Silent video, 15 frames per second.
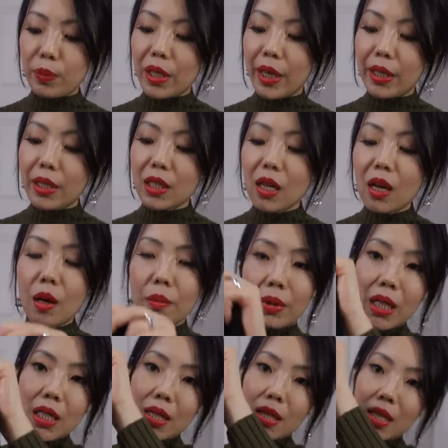blend, but
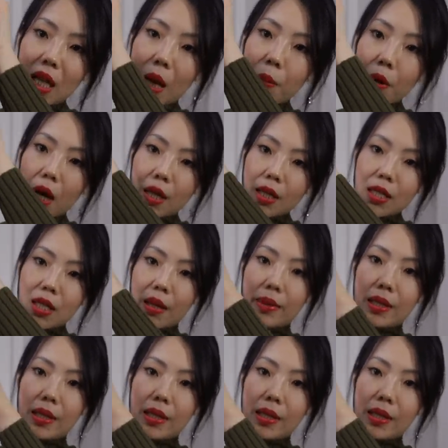it's the same concept.